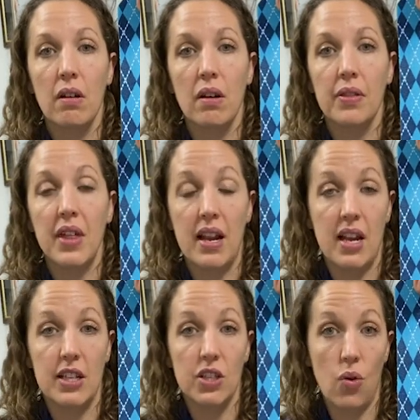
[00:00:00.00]
then
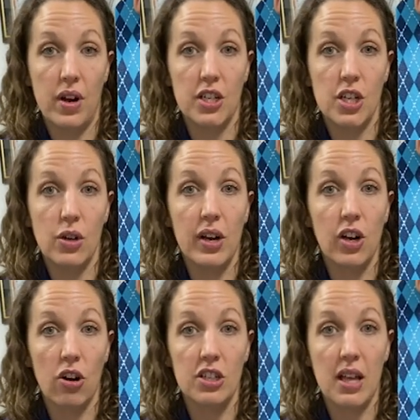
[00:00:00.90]
it's going to
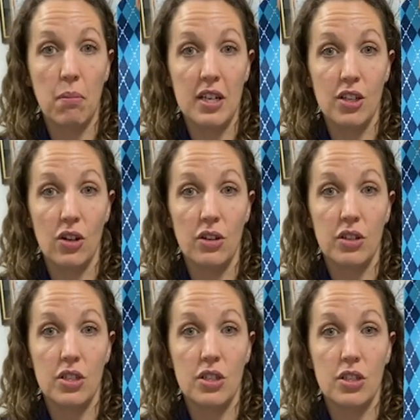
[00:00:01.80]
encourage that
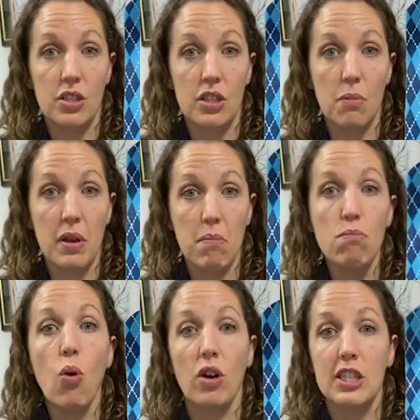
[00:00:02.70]
muscle to be
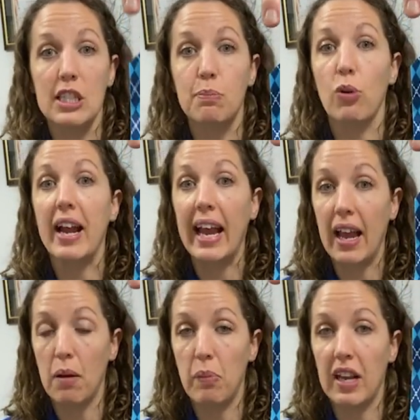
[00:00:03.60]
more
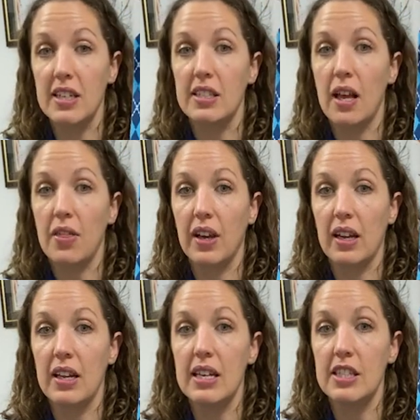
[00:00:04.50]
springy because the
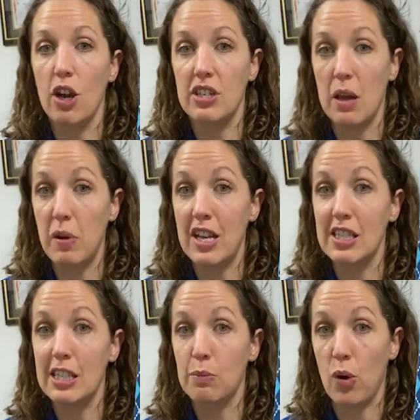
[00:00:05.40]
Kinesio tape
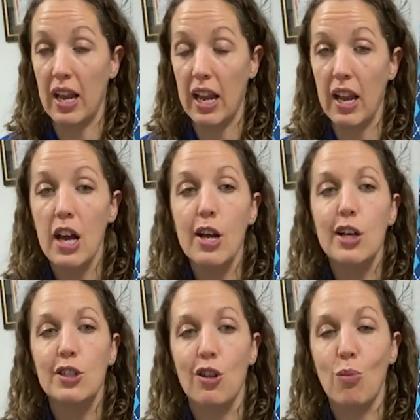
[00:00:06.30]
is springy.
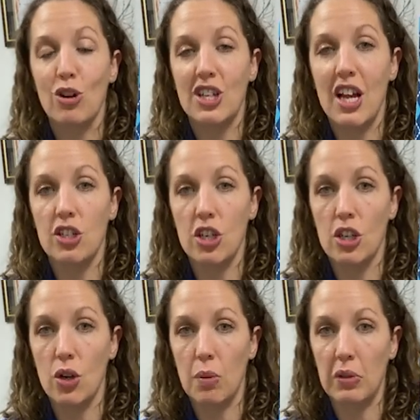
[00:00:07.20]
So the more tension
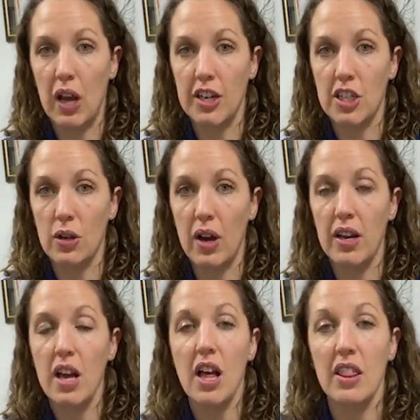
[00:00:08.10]
you apply to
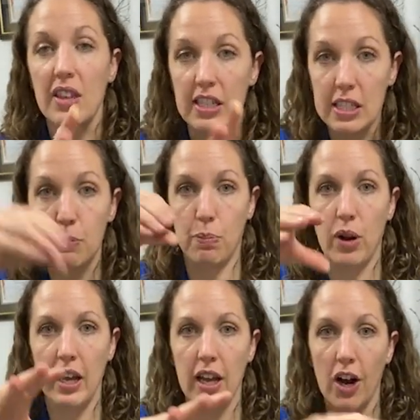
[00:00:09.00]
it, the
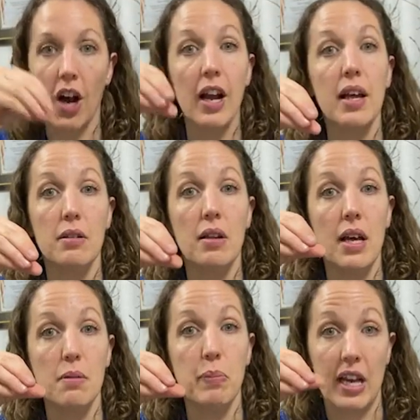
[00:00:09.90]
springier
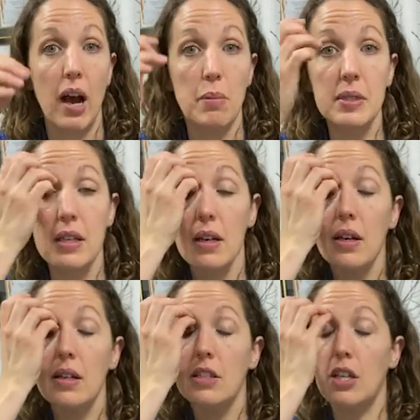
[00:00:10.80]
it becomes.
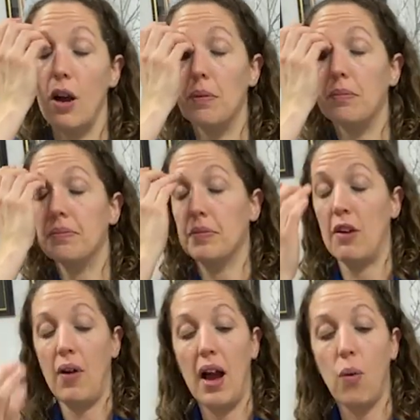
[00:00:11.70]
So
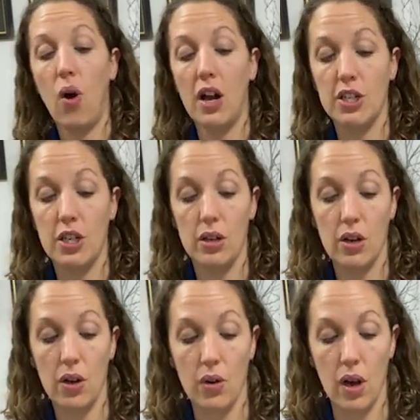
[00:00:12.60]
if I want
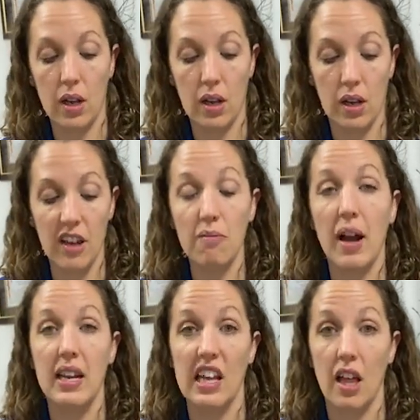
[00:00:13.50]
to give
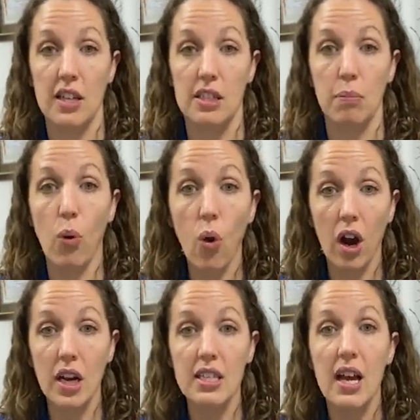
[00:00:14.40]
my knee a lot of
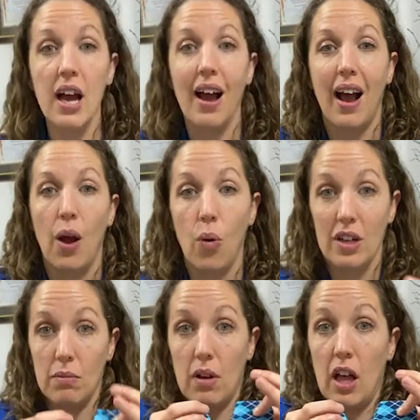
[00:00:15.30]
support, I
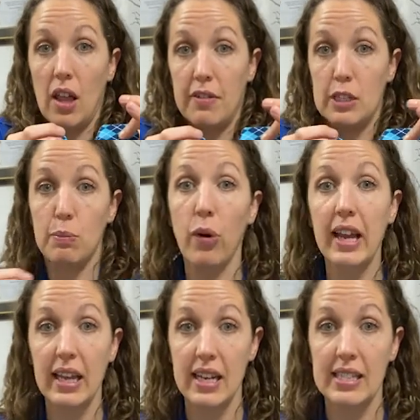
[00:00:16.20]
want a lot of
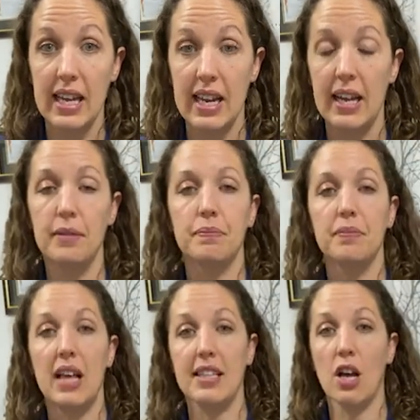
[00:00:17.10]
springiness in it,
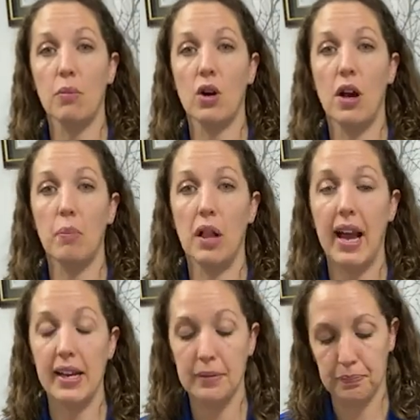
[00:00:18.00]
that's how I'm going to apply
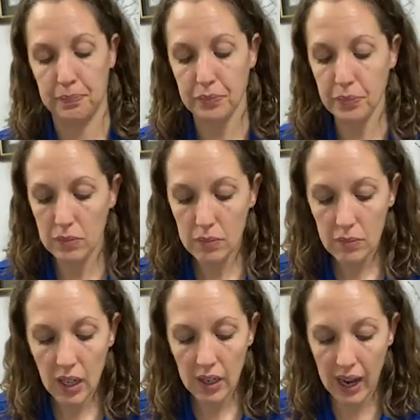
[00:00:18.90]
it.
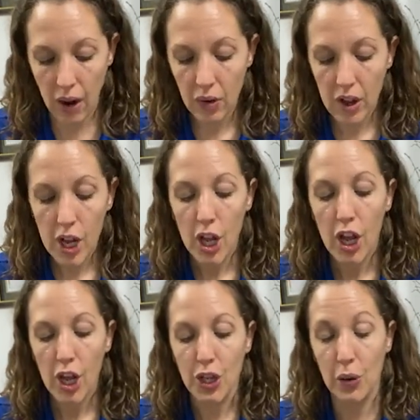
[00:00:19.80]
Now,
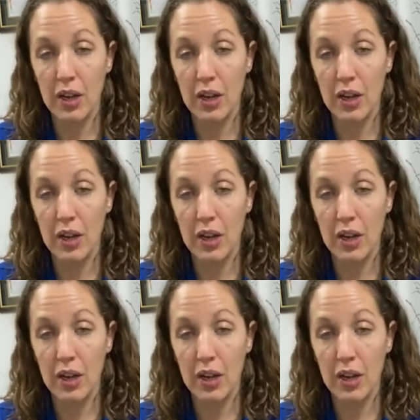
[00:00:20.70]
you